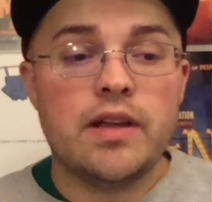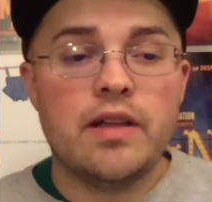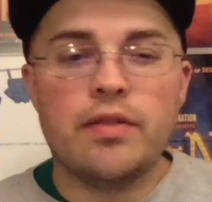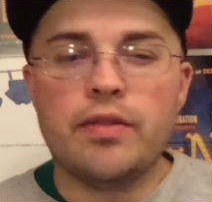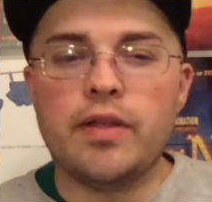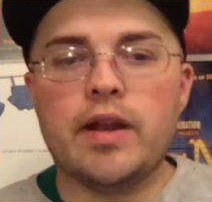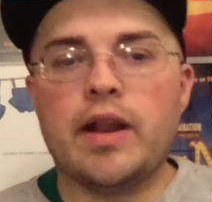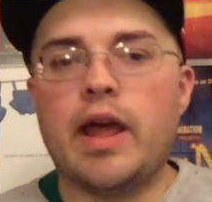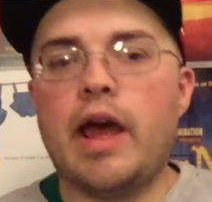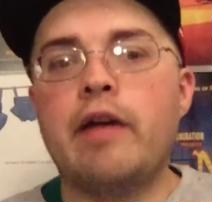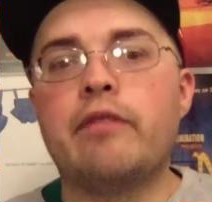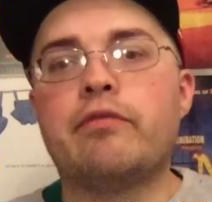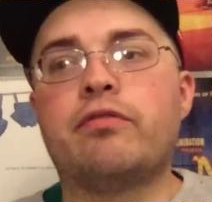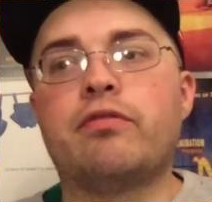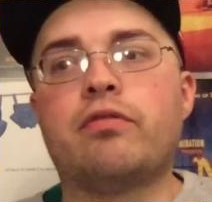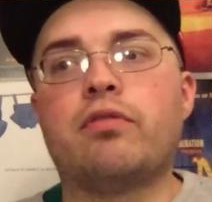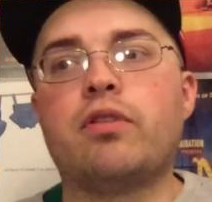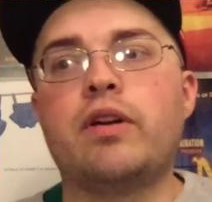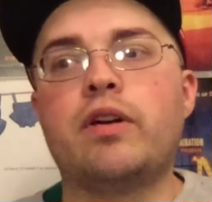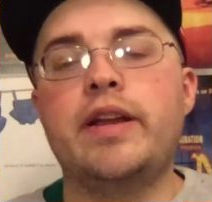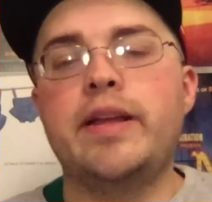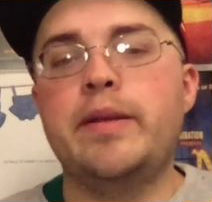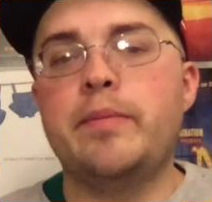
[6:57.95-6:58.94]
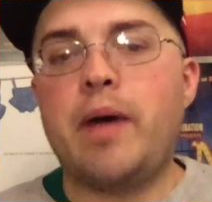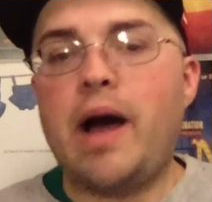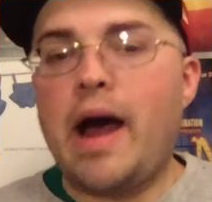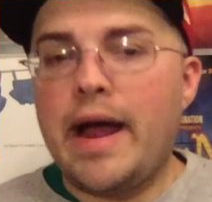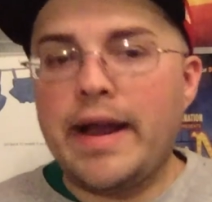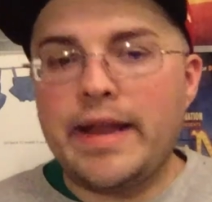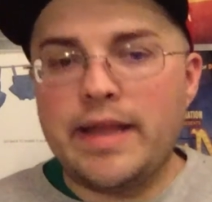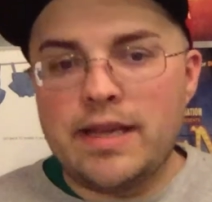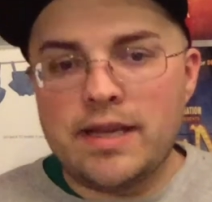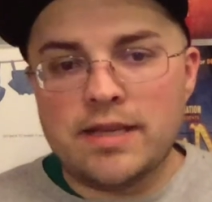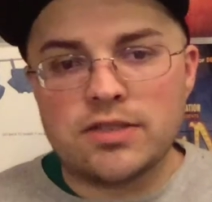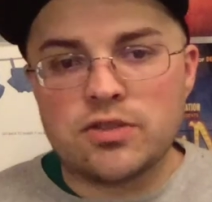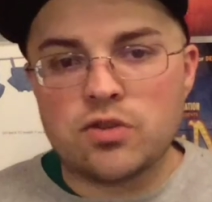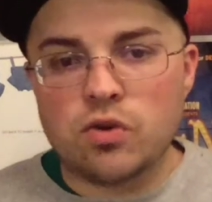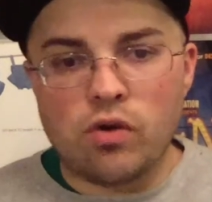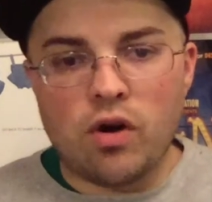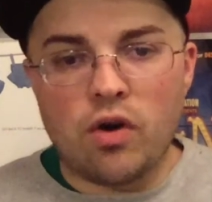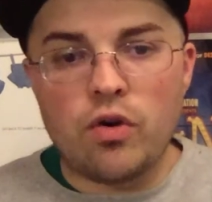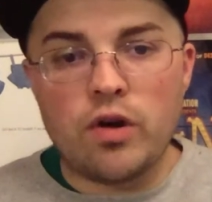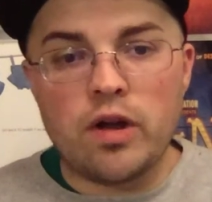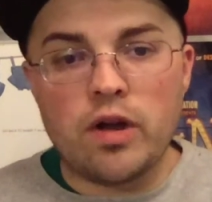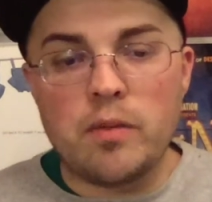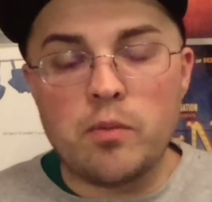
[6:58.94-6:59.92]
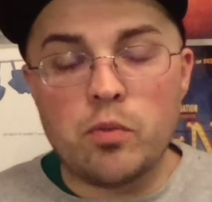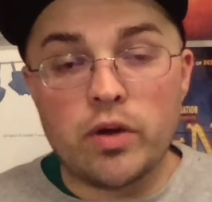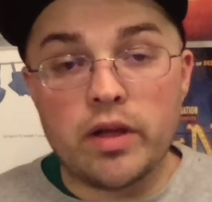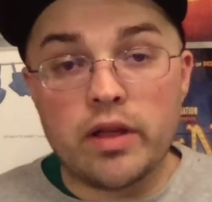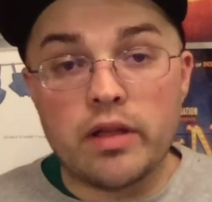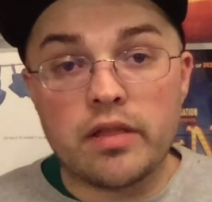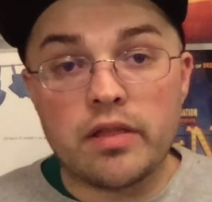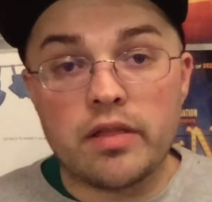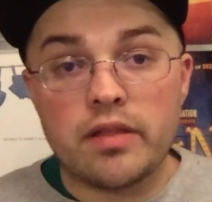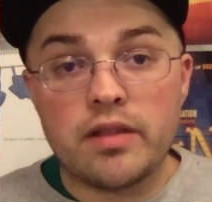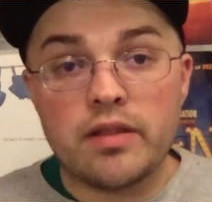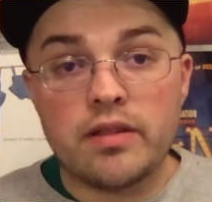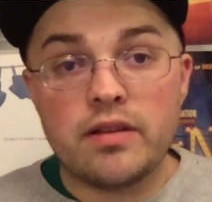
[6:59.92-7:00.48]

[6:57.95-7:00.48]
that everybody has grown up with.